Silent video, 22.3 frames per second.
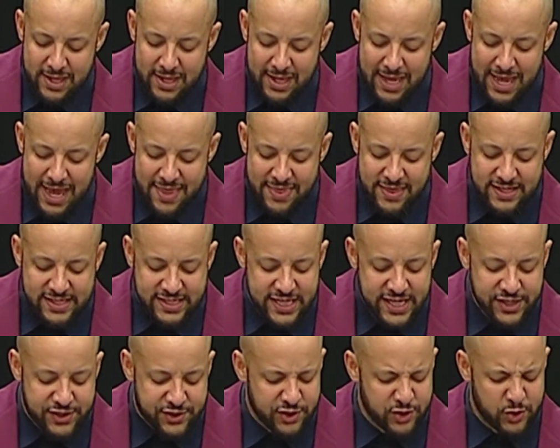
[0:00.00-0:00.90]
And the
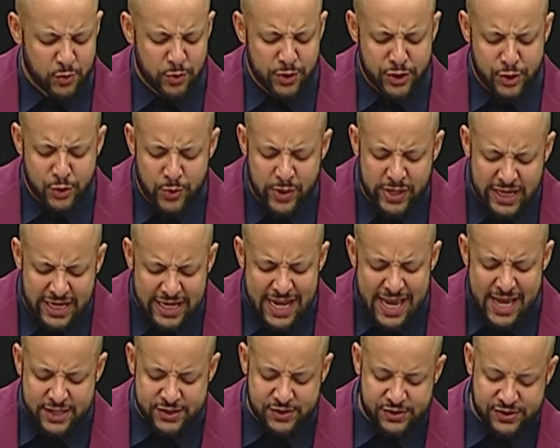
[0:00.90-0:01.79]
teachers were doing an
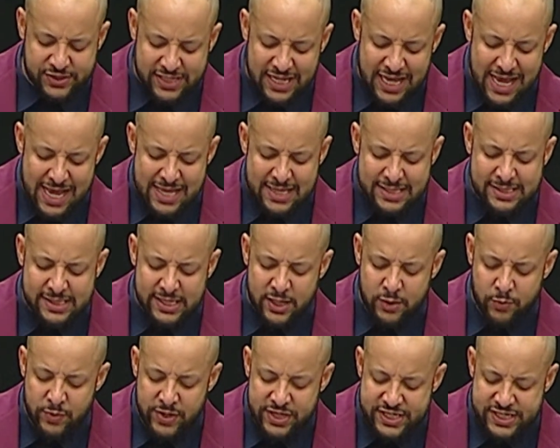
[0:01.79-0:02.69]
exercise
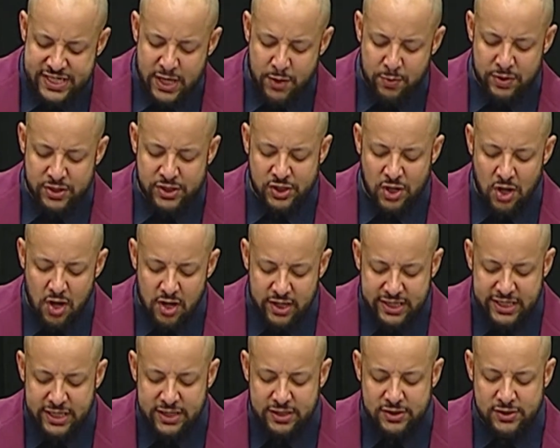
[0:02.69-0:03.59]
in which they were
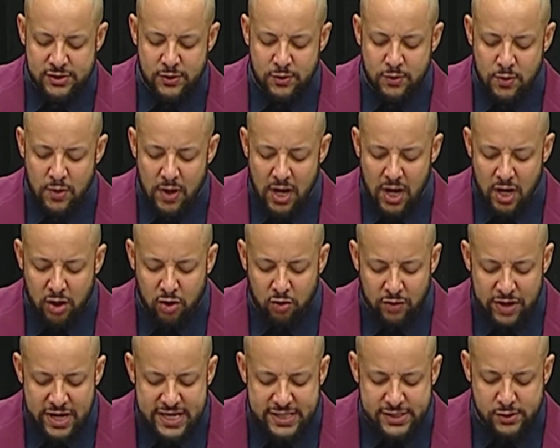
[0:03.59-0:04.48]
talking to a
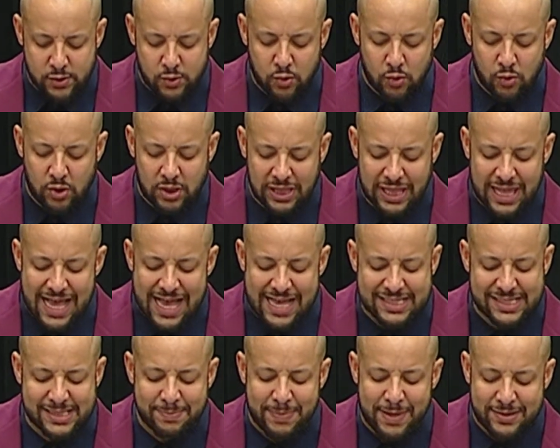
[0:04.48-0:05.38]
grade school
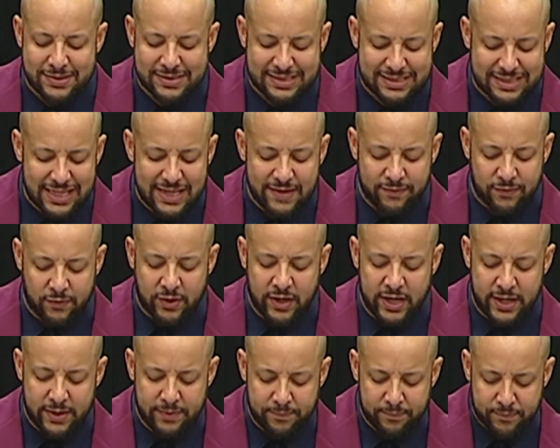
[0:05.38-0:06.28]
class about slavery.
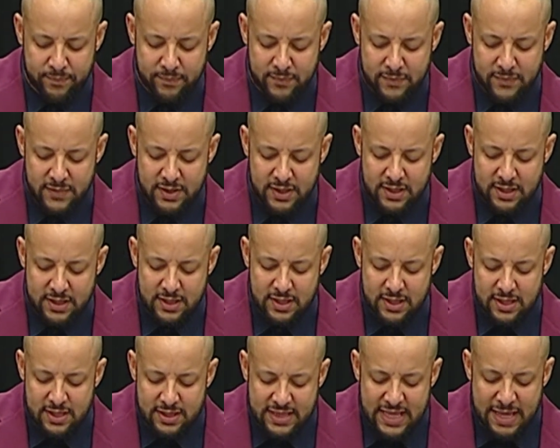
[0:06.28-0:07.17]

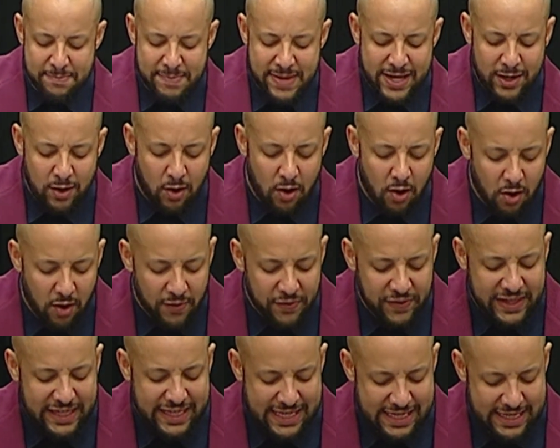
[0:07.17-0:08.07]
They made all
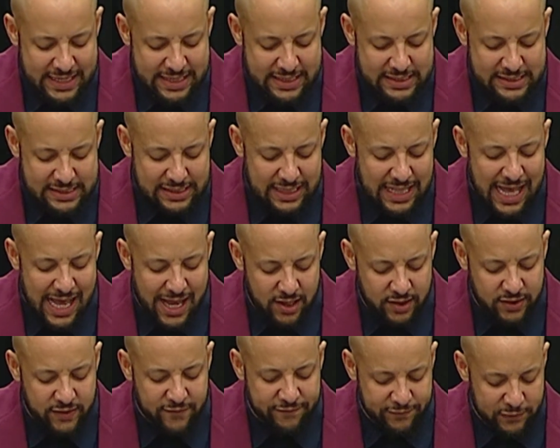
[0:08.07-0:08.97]
the kids lie
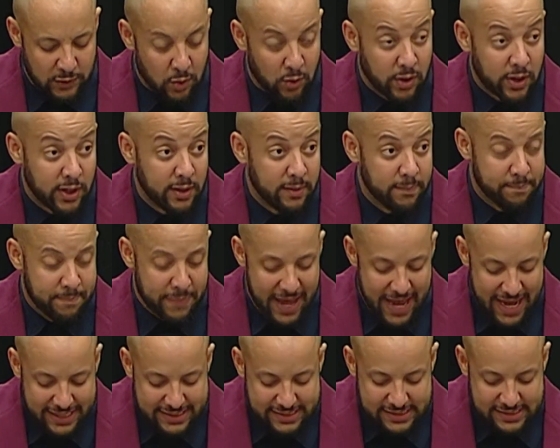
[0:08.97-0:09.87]
on the floor,
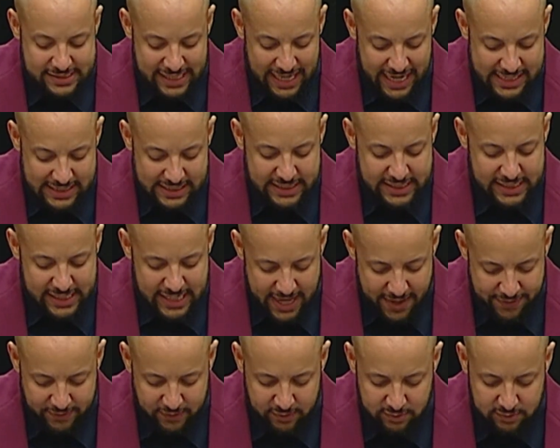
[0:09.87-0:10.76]
packed tightly
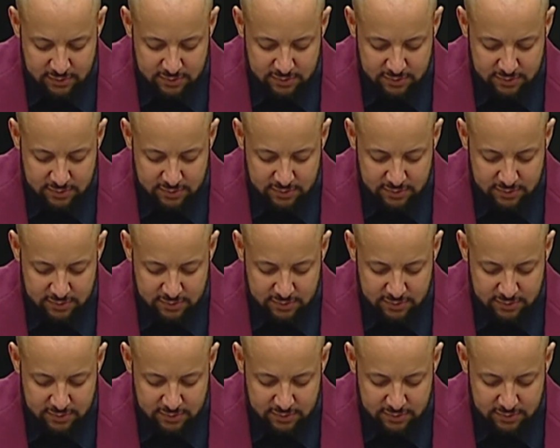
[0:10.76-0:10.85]
together.